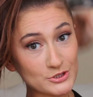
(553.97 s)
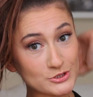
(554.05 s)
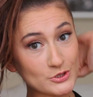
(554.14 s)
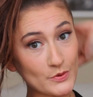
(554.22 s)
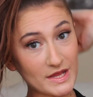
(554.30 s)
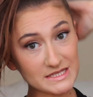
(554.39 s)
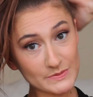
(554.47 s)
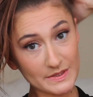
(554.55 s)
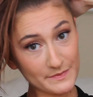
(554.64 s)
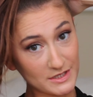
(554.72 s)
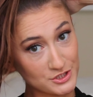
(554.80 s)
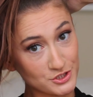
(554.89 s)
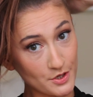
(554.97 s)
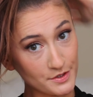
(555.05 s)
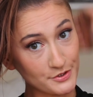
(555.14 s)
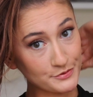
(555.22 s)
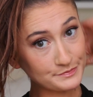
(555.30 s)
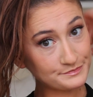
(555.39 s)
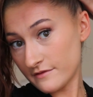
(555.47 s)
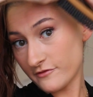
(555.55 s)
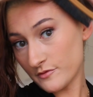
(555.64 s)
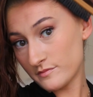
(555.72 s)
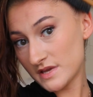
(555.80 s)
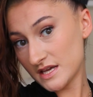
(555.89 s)
So that's what I'm going to show you. And
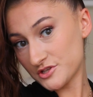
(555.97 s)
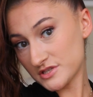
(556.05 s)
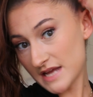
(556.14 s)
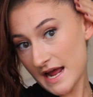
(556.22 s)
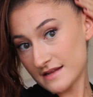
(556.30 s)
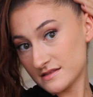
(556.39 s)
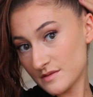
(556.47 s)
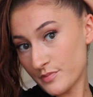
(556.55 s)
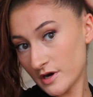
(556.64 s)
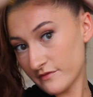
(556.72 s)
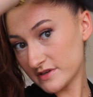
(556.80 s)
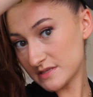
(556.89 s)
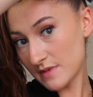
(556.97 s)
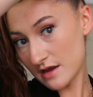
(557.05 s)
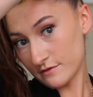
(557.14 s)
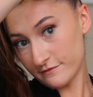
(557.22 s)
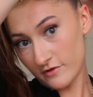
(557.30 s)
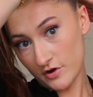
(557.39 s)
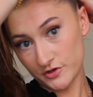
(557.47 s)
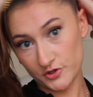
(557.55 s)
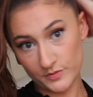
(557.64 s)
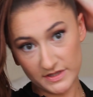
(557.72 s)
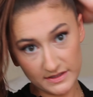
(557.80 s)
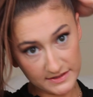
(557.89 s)
for me, it just adds the perfect amount of
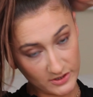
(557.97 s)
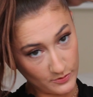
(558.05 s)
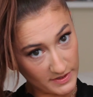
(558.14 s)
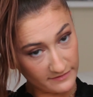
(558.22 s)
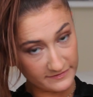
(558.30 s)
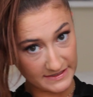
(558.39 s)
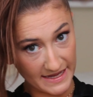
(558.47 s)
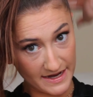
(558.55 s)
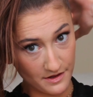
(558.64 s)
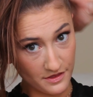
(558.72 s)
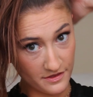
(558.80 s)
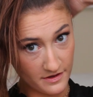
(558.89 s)
volume and a little bit of length